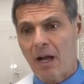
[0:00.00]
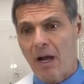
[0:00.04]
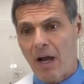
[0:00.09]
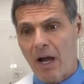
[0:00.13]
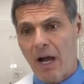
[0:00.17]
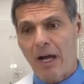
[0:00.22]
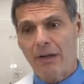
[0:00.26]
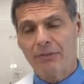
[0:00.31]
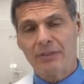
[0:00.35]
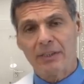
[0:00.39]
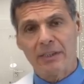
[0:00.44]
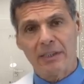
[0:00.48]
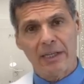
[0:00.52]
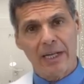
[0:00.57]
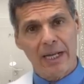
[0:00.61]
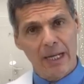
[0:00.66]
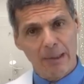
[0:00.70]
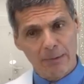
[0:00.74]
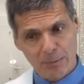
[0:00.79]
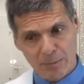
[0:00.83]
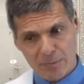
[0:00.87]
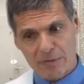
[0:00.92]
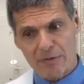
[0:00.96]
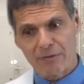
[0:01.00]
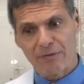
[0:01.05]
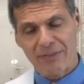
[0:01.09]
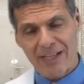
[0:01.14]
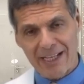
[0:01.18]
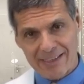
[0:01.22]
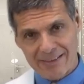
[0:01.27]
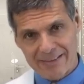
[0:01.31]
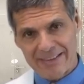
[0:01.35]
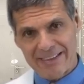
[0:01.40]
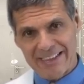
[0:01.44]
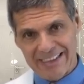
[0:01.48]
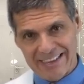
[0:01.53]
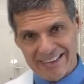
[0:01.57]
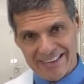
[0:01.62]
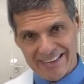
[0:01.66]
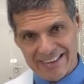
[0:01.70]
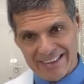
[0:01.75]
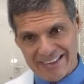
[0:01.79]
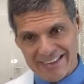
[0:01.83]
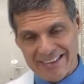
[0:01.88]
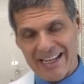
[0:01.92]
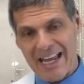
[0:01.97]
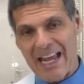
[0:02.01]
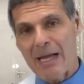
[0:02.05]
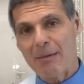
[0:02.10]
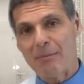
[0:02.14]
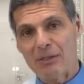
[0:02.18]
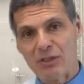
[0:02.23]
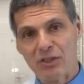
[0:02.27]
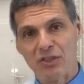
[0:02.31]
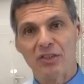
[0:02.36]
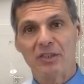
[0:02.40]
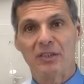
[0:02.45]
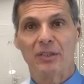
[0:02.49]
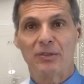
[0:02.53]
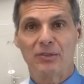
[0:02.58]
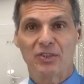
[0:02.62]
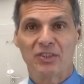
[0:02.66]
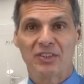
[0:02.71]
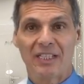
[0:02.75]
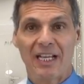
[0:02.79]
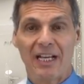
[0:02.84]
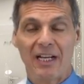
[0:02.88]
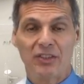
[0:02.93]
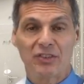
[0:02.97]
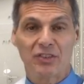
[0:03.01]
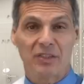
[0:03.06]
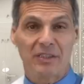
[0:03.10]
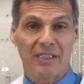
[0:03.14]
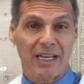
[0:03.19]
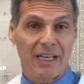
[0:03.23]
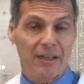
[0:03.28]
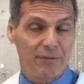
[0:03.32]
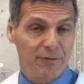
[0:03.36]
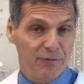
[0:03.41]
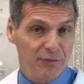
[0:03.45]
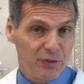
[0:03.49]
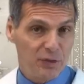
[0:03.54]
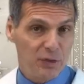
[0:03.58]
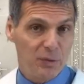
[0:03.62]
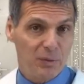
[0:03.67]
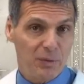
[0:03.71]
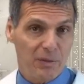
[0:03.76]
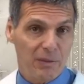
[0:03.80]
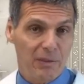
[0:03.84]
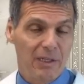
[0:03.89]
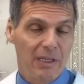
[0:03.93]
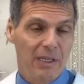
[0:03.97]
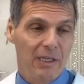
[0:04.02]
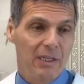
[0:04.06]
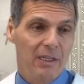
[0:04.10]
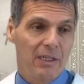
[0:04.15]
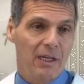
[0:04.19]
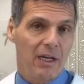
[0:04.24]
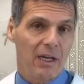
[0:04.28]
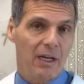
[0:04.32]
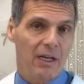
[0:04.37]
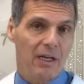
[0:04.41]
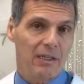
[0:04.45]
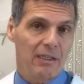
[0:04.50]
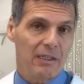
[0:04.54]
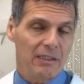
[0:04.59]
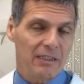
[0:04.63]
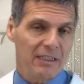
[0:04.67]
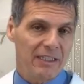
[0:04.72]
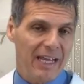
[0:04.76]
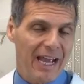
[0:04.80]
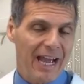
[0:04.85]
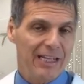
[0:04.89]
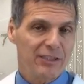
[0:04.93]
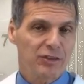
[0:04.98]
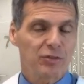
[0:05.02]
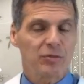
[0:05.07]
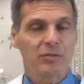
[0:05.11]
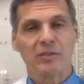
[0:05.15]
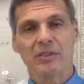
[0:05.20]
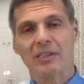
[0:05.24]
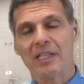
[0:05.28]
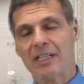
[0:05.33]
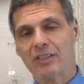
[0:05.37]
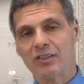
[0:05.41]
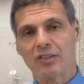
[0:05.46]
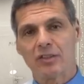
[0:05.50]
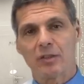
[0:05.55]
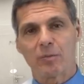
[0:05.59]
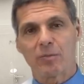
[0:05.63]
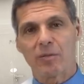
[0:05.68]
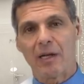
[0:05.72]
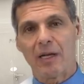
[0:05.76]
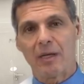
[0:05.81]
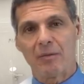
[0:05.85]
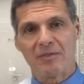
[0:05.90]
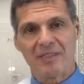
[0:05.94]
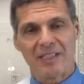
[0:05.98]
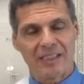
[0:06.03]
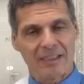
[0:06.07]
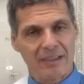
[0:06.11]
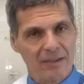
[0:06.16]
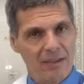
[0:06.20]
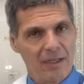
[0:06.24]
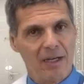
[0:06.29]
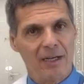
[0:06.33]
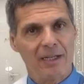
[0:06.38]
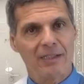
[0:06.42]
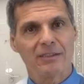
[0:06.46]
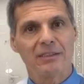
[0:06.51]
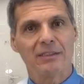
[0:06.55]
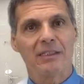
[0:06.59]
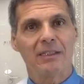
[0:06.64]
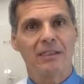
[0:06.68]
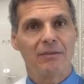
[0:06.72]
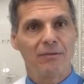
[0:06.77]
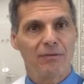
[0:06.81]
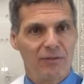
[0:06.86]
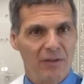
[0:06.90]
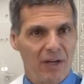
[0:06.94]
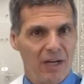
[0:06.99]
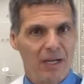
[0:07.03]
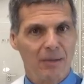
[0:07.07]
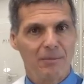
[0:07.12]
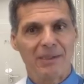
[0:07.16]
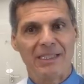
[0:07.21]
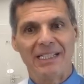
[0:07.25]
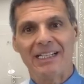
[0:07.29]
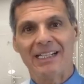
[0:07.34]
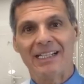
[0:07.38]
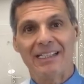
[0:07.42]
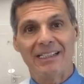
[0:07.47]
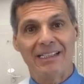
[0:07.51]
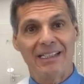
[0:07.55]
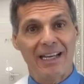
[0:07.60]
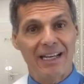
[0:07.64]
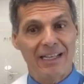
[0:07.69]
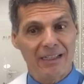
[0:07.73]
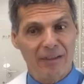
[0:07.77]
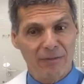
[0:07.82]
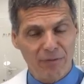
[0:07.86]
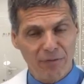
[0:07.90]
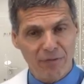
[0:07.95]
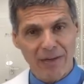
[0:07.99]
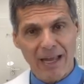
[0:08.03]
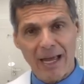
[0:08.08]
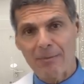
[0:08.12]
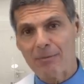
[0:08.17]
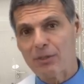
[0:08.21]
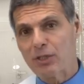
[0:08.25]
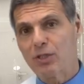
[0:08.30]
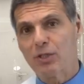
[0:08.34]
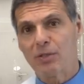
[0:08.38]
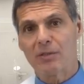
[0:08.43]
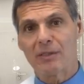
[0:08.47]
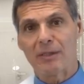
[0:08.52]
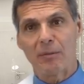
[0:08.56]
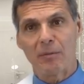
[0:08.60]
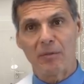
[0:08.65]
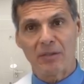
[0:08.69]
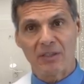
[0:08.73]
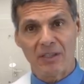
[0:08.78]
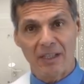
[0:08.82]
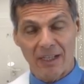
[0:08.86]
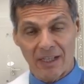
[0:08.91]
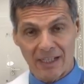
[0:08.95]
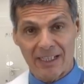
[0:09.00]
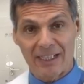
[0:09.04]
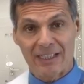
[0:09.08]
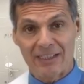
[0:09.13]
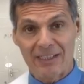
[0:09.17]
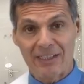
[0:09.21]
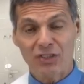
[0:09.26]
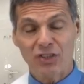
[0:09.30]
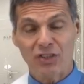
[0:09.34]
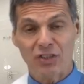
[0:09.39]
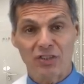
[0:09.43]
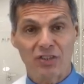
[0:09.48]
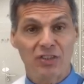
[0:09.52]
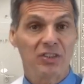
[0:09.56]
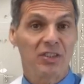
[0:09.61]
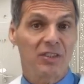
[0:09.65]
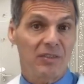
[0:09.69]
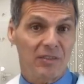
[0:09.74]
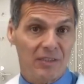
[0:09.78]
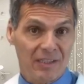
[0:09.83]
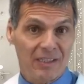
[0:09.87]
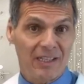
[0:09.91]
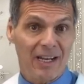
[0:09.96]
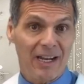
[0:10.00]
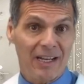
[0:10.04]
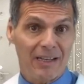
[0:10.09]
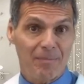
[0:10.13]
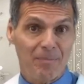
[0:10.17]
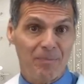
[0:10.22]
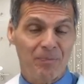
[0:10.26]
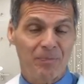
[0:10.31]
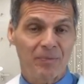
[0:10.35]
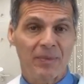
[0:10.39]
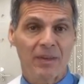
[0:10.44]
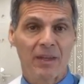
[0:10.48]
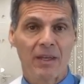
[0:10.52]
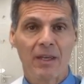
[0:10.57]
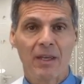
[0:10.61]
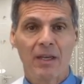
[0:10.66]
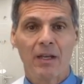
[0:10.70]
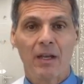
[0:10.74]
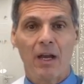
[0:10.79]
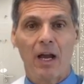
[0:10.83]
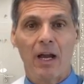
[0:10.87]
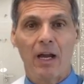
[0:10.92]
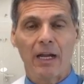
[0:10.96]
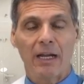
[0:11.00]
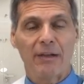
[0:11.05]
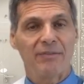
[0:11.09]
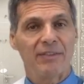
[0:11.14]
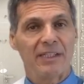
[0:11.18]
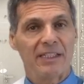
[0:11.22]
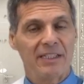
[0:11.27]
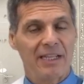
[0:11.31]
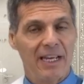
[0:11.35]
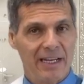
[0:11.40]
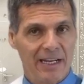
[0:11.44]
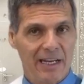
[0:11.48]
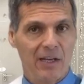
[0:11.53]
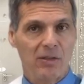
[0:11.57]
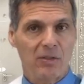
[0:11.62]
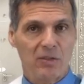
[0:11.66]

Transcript: often help prevent the damage to those cells so they have fewer gastrointestinal problems like nausea and vomiting and inflammatory conditions to their gut. If they take